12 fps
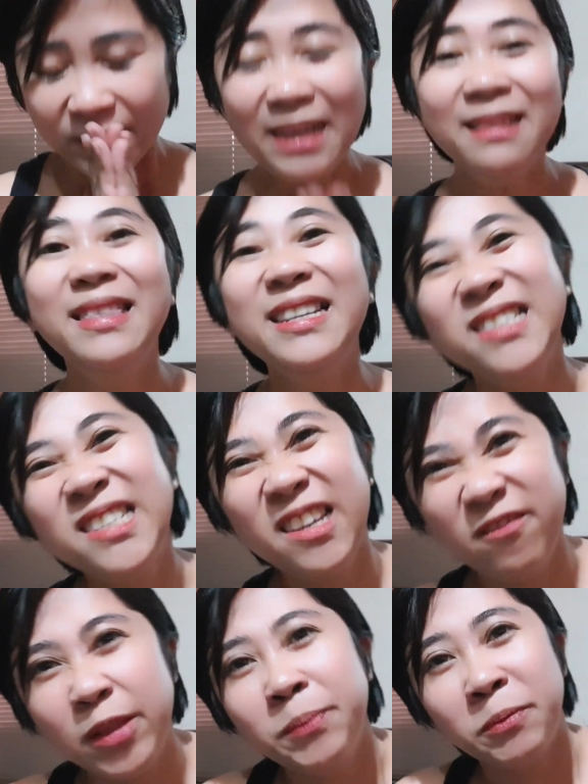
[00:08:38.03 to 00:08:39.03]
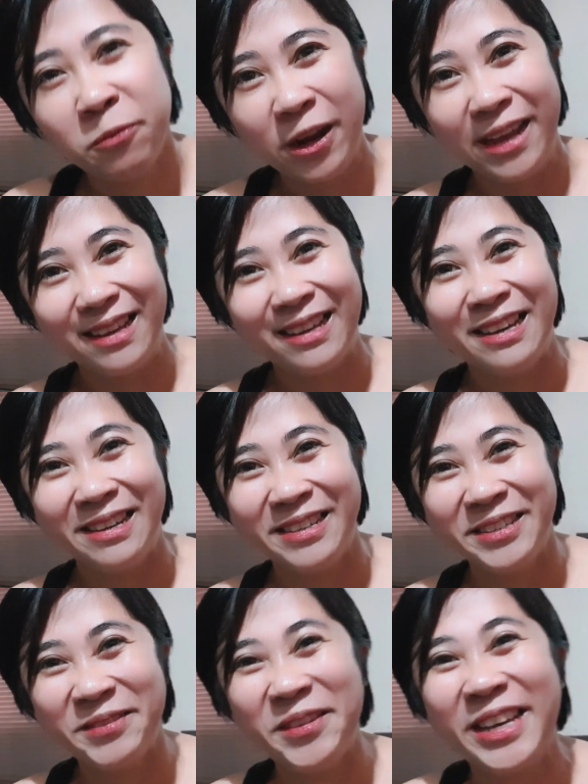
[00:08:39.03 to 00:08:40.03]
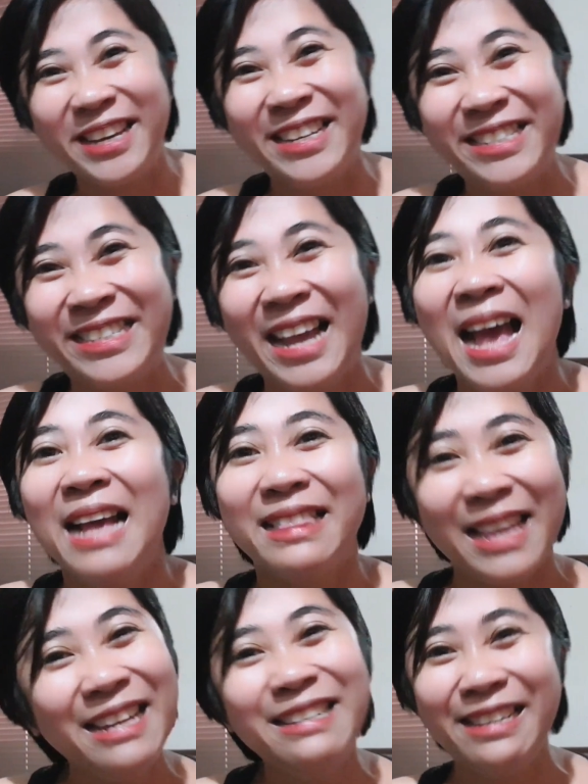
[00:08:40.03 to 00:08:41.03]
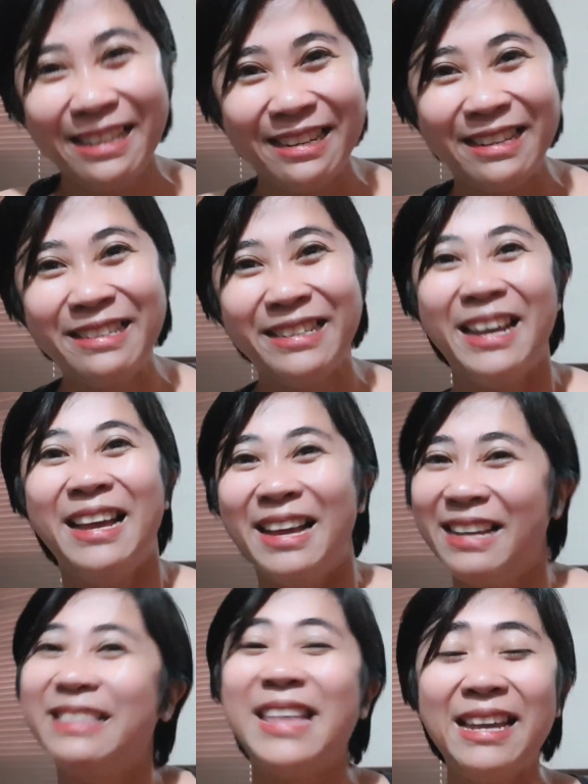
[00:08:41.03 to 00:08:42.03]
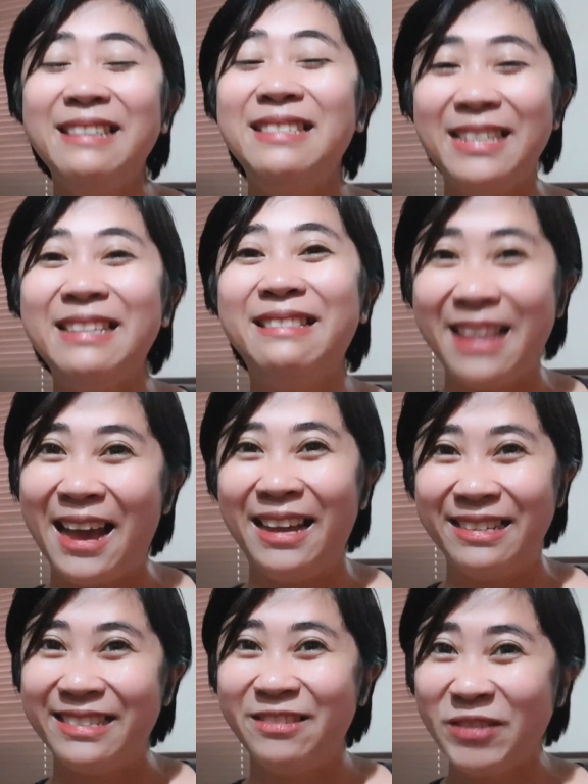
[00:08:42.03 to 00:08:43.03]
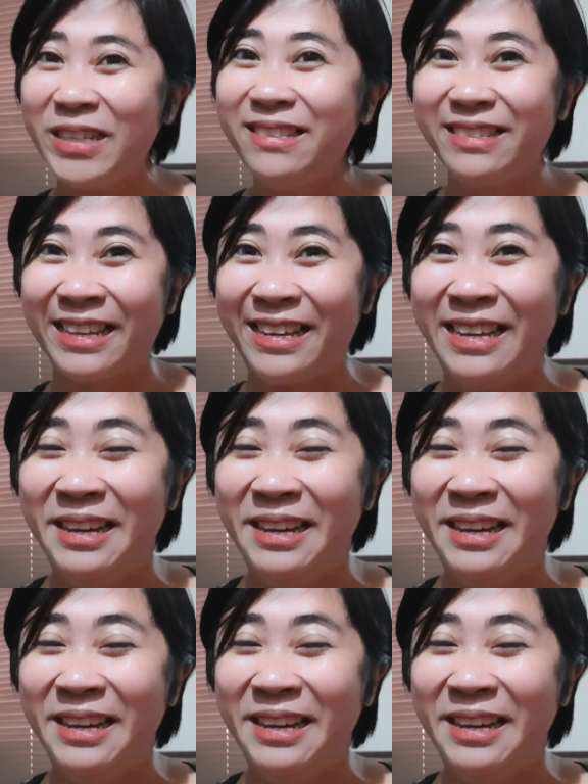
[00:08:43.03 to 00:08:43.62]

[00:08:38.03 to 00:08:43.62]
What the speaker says: let's give them a break because they need it. They need that, really.